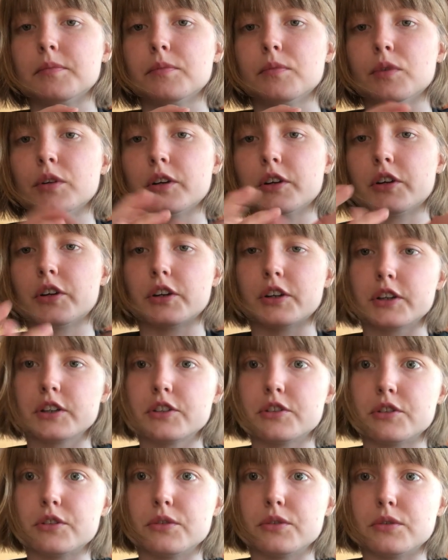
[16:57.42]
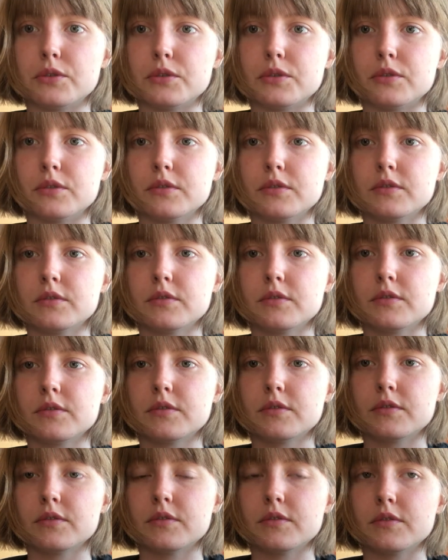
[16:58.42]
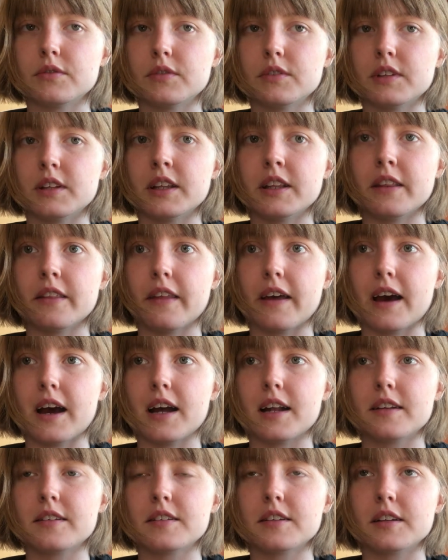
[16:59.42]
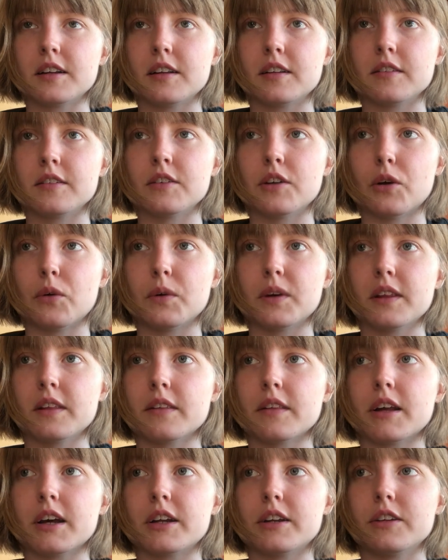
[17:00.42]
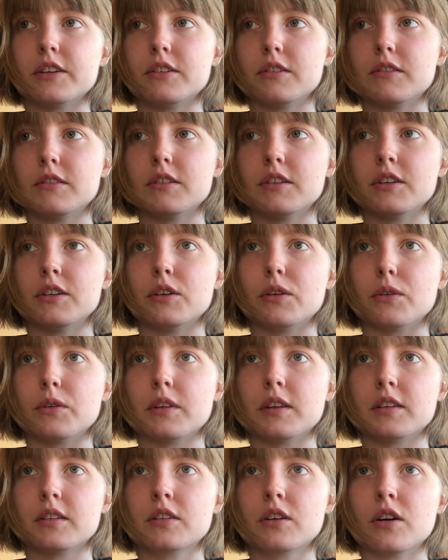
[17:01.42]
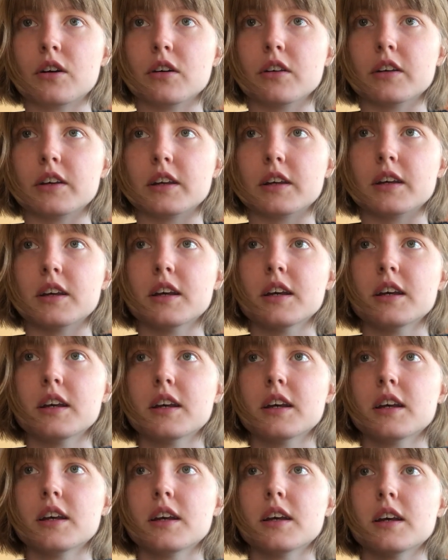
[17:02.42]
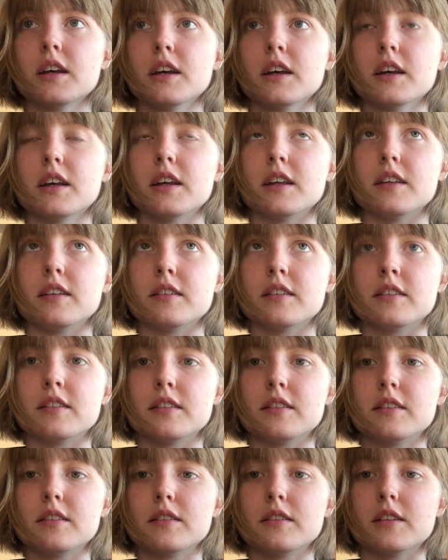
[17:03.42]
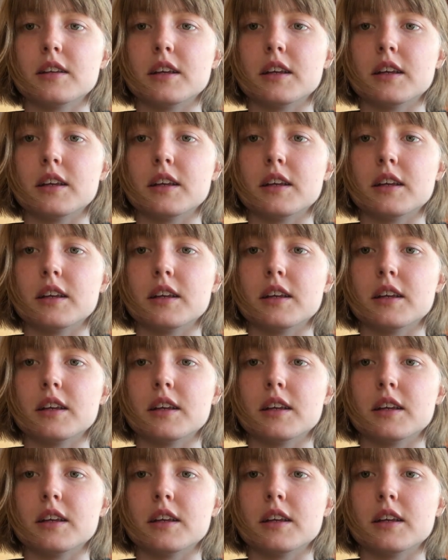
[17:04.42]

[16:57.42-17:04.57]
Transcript: will encourage you in that, knowing that, you know, this calling is